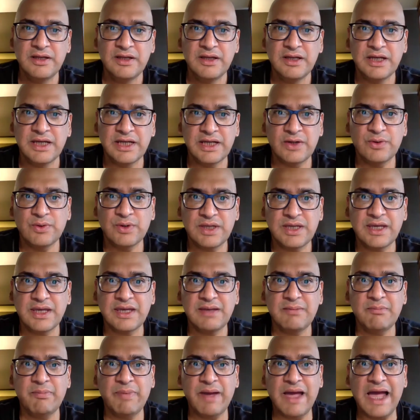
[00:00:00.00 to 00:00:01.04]
you know,
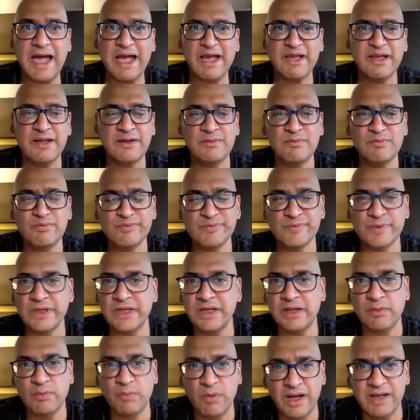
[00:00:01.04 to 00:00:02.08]
kicking back and
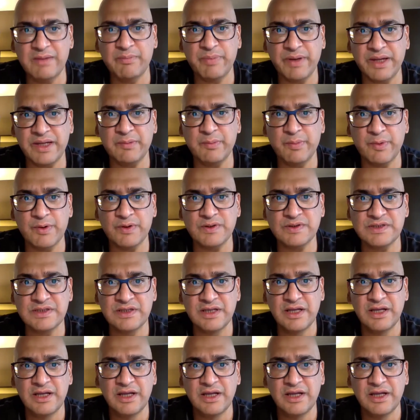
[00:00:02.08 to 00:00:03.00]
reading white papers.